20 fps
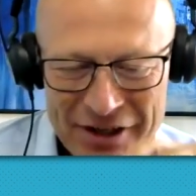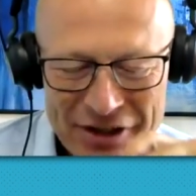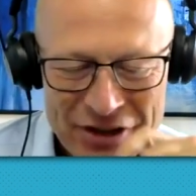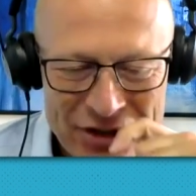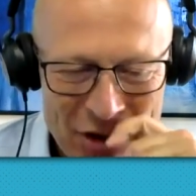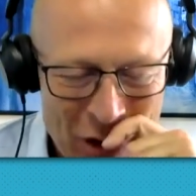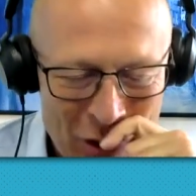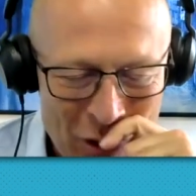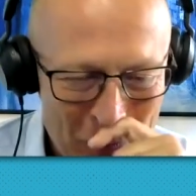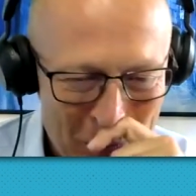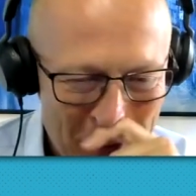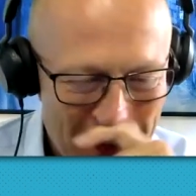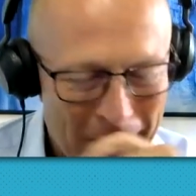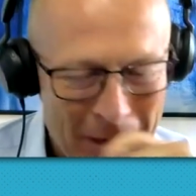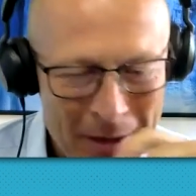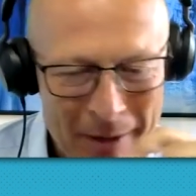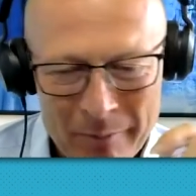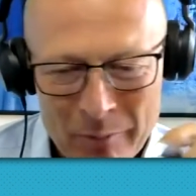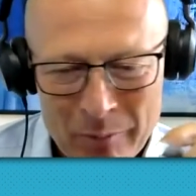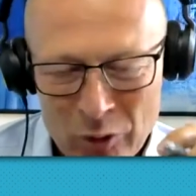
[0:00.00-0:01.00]
So
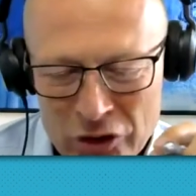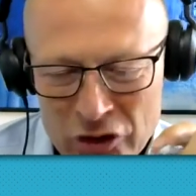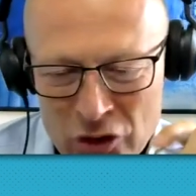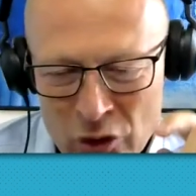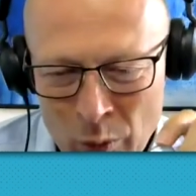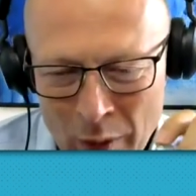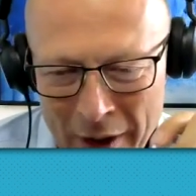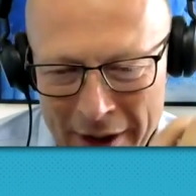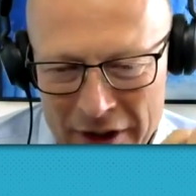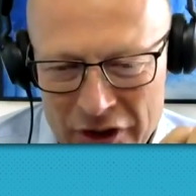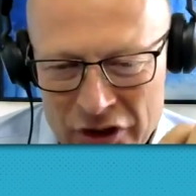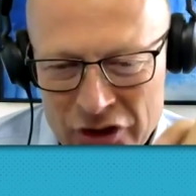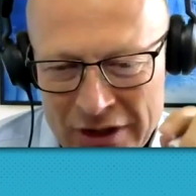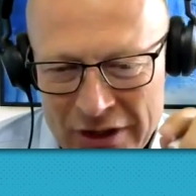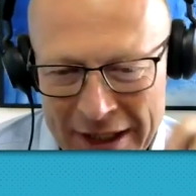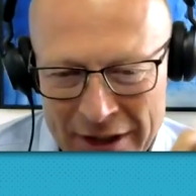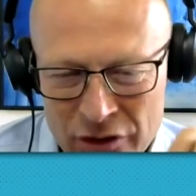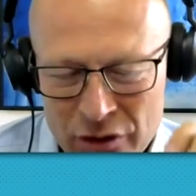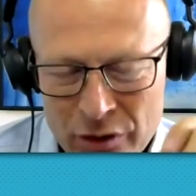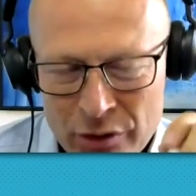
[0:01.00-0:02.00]
to what
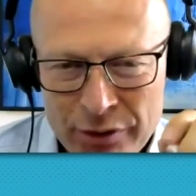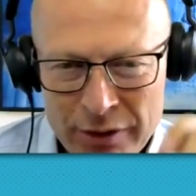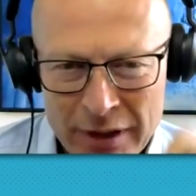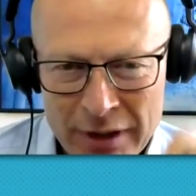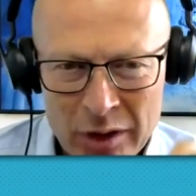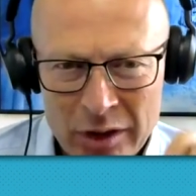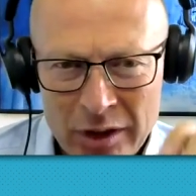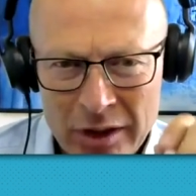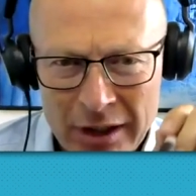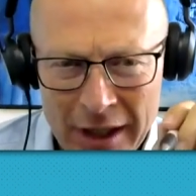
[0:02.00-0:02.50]
extent do you think